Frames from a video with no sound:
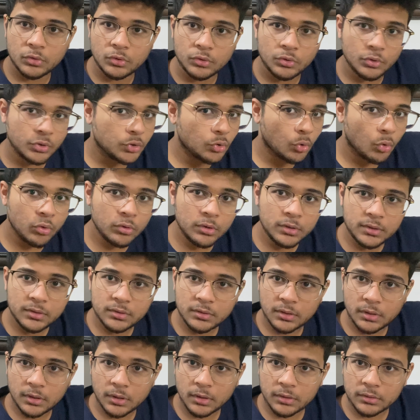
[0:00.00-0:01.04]
You don't
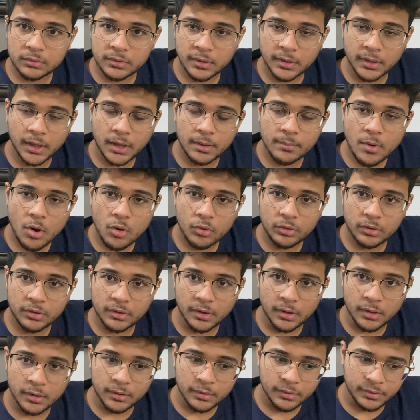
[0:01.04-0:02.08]
think
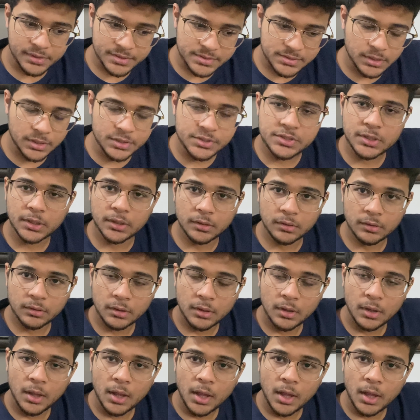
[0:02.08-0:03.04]
about researching